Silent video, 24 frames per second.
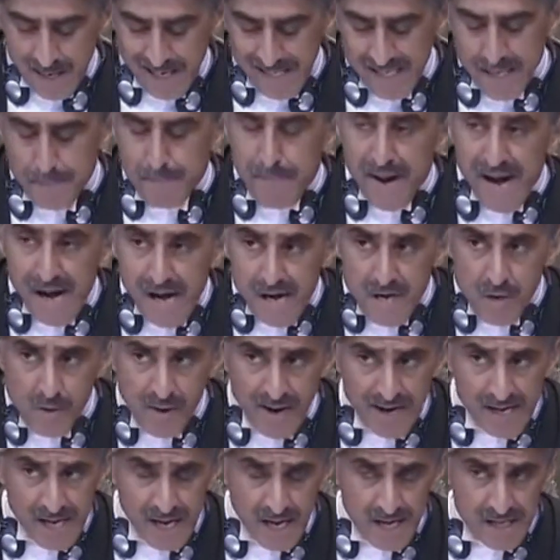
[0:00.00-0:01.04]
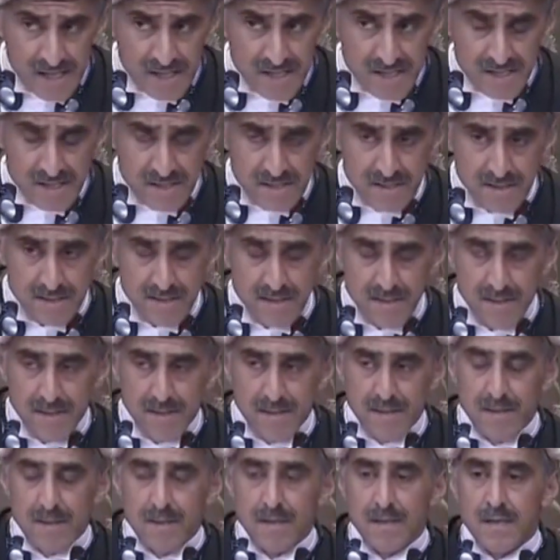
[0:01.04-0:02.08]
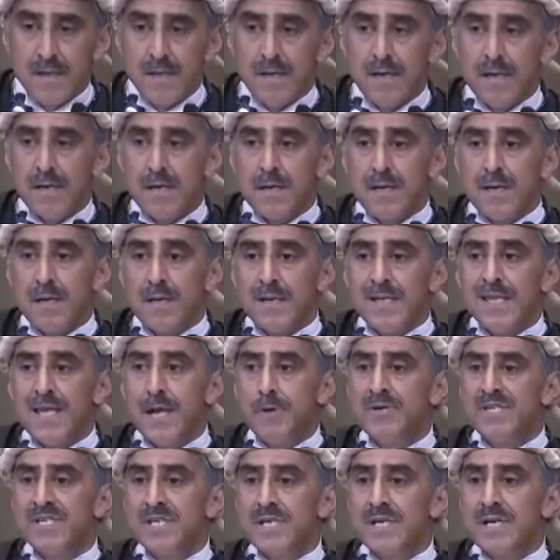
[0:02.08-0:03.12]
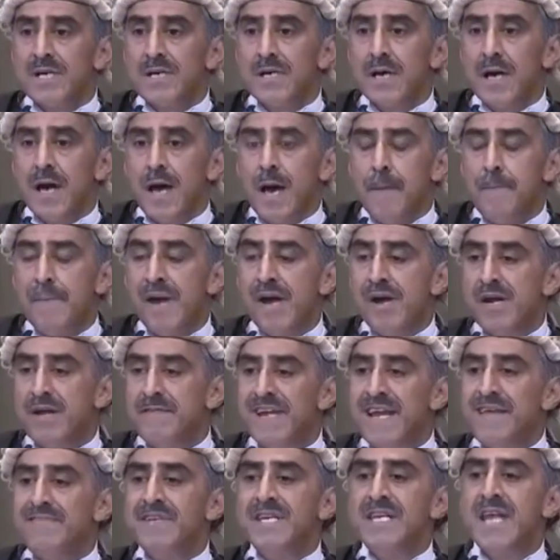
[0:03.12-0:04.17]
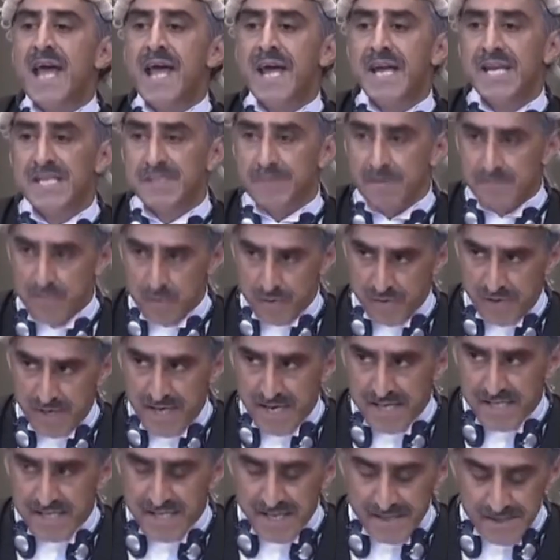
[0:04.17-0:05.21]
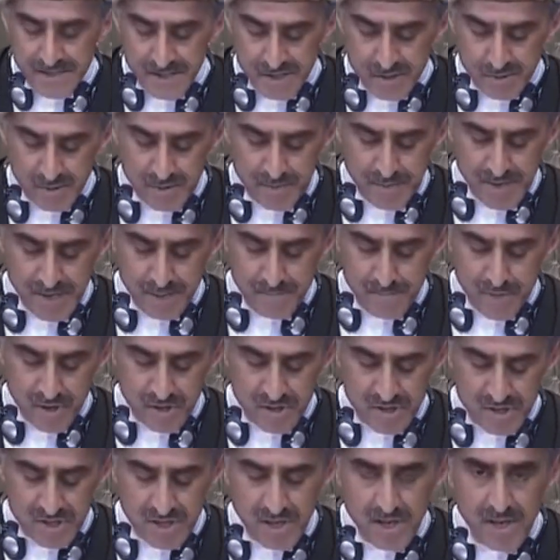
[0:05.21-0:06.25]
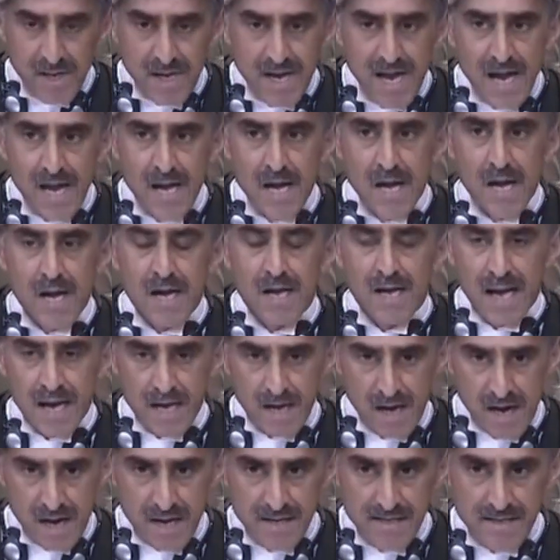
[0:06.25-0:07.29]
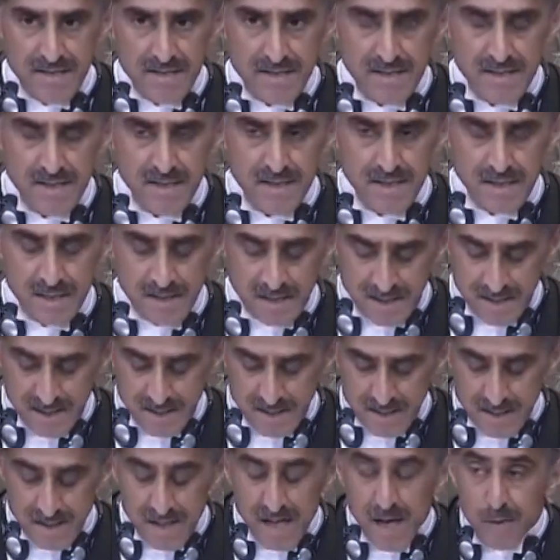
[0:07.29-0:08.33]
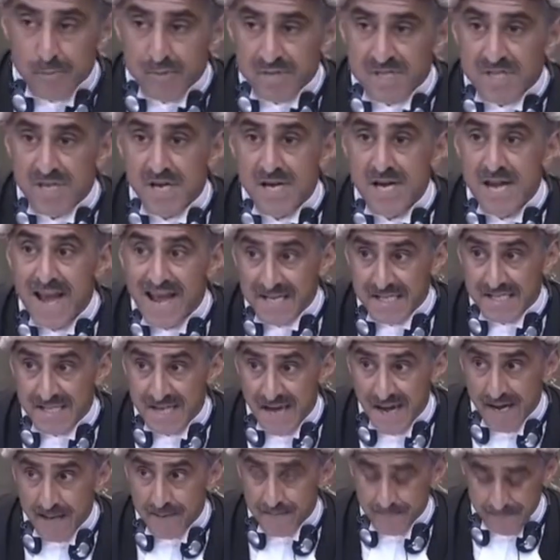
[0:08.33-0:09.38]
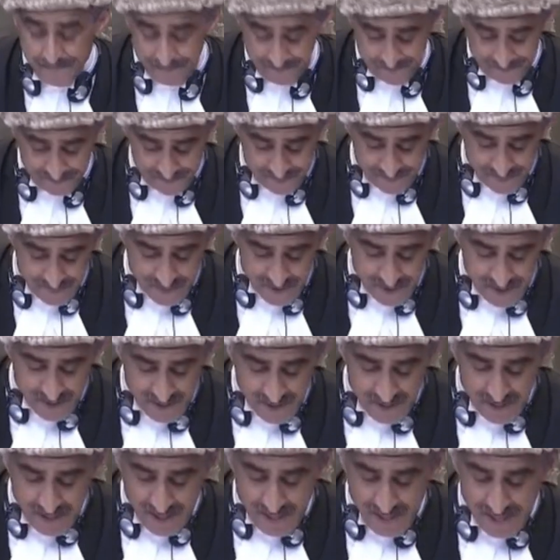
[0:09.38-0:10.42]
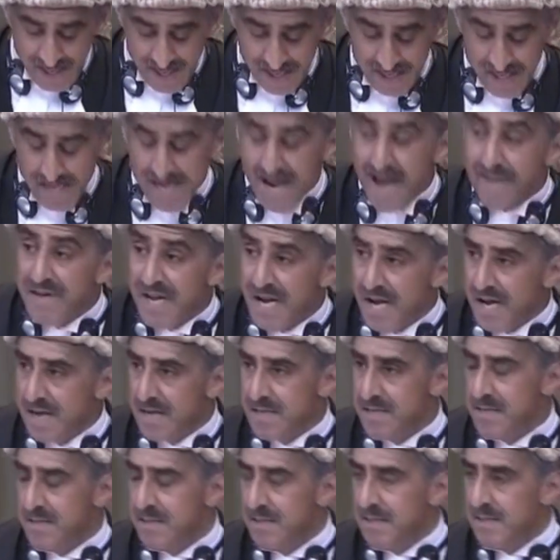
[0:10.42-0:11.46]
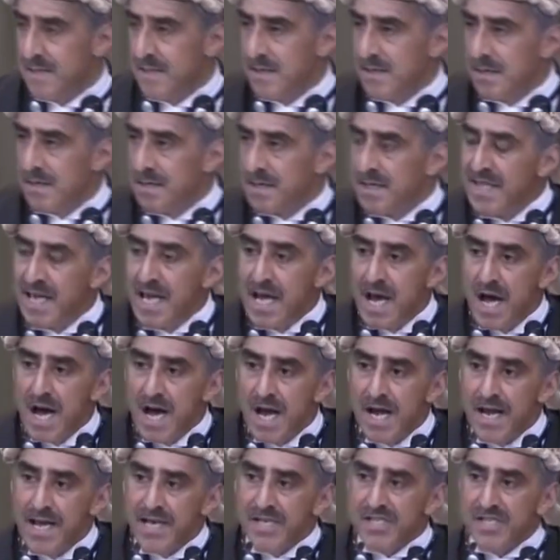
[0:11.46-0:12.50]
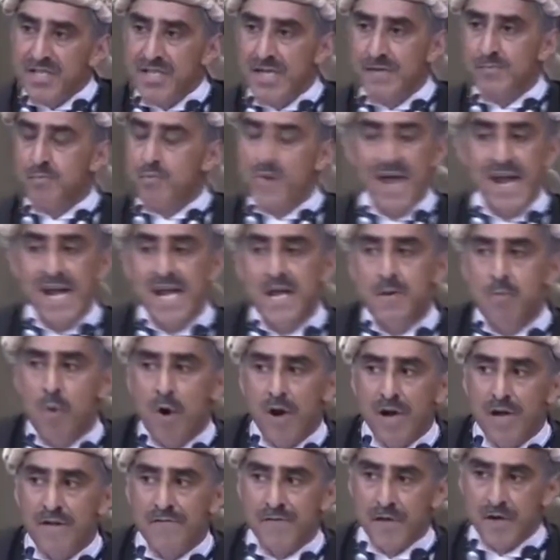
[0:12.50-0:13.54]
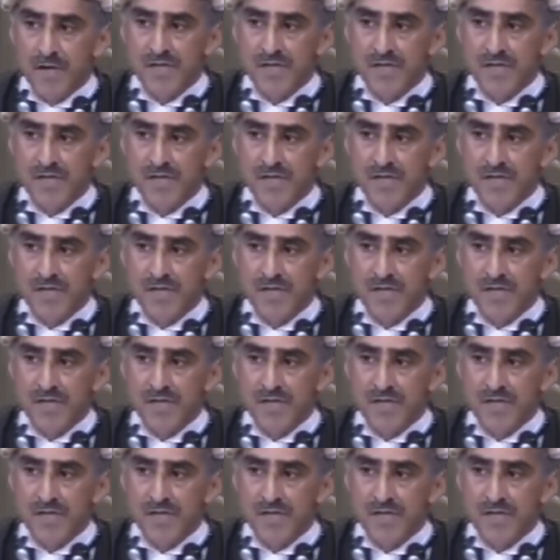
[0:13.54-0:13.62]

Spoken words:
In the Paraguay case, there was a period of 11 days before the death sentence would be imposed. In La Grande, it was the next day. And in Havana, the earliest that any one of